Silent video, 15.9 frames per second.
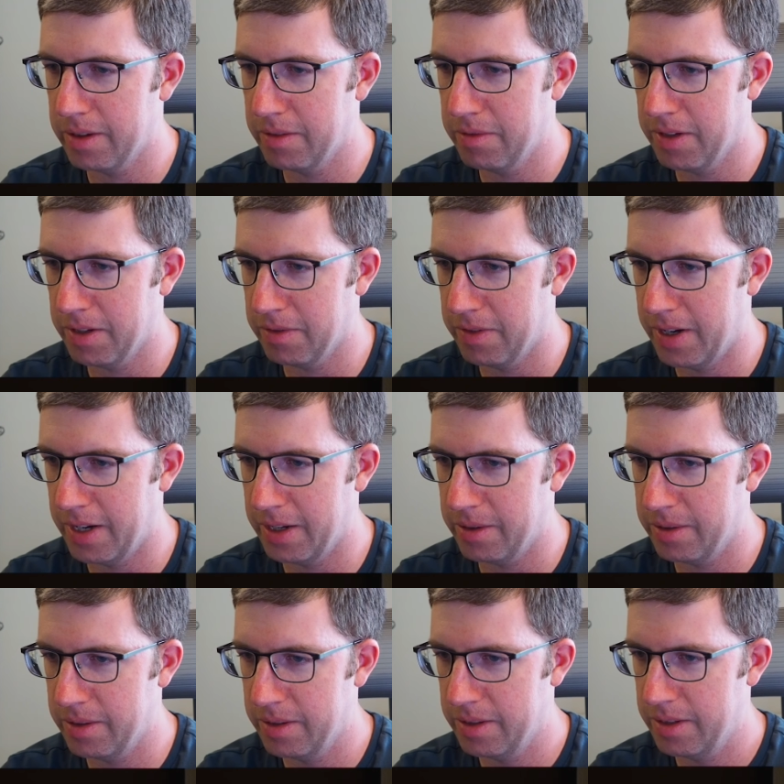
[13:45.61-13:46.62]
config
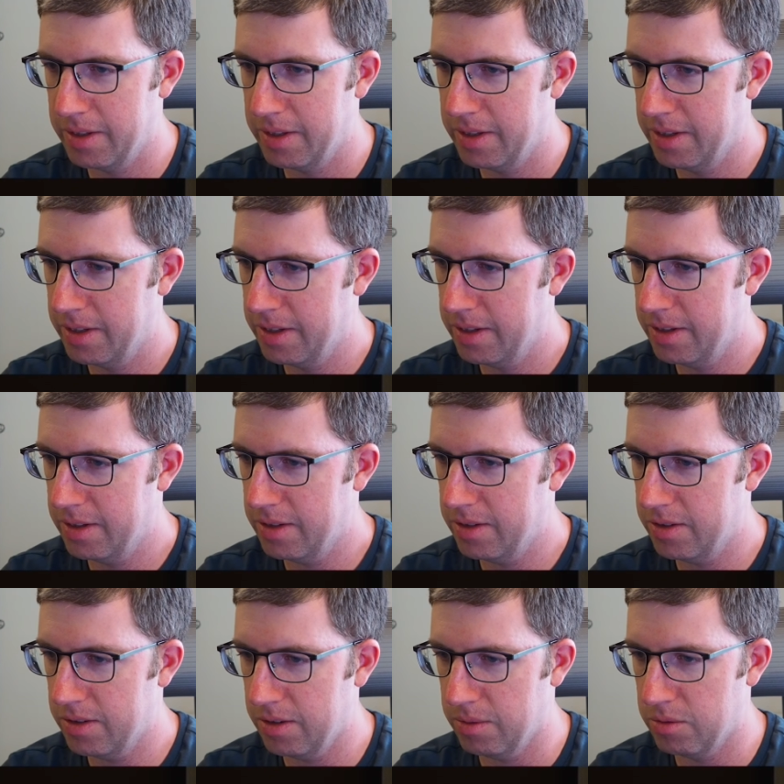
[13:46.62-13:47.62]
file.
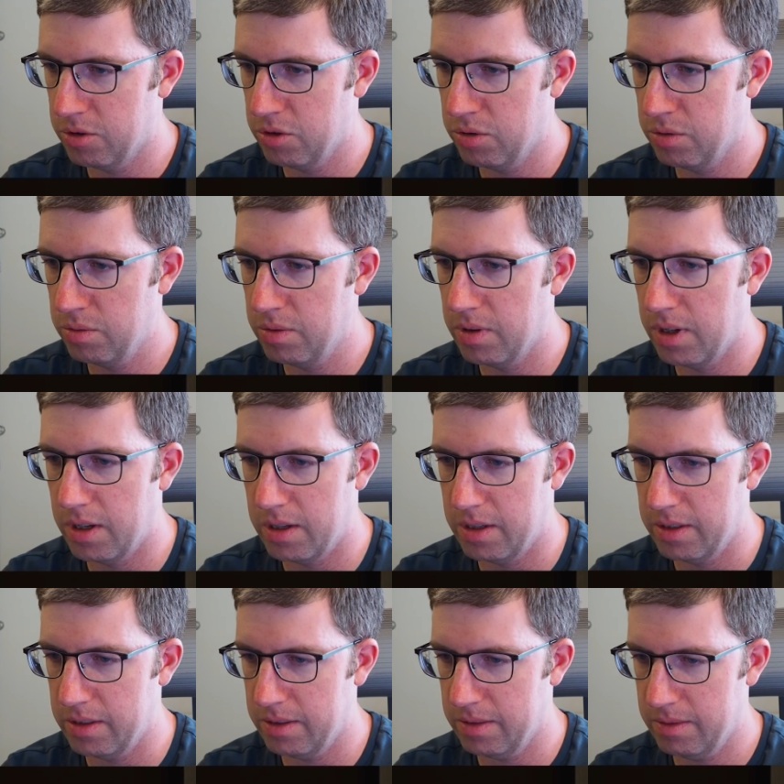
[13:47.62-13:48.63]
So too
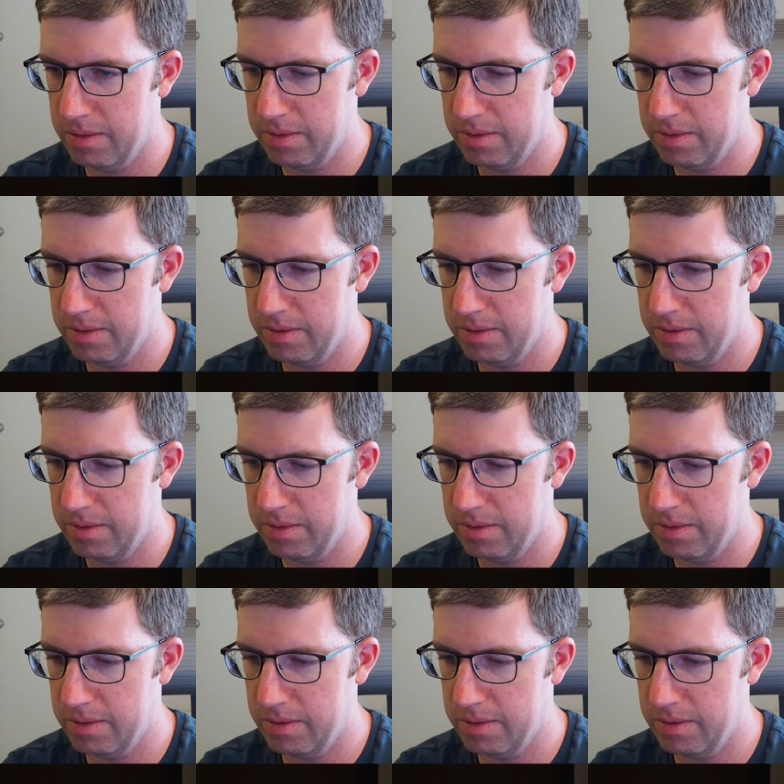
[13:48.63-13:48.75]
long.